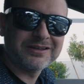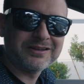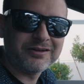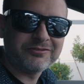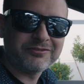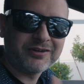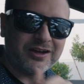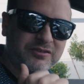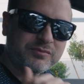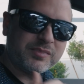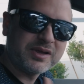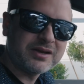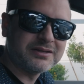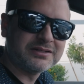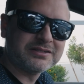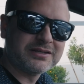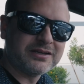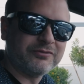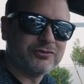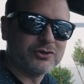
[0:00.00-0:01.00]
in that 5
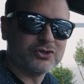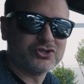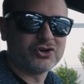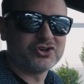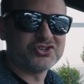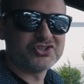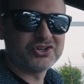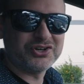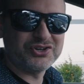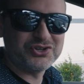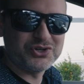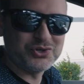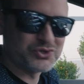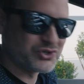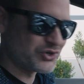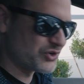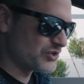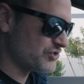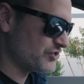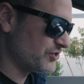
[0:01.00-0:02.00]
minutes if you charge it a new
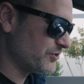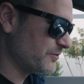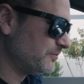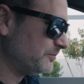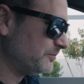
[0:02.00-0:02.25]
charger.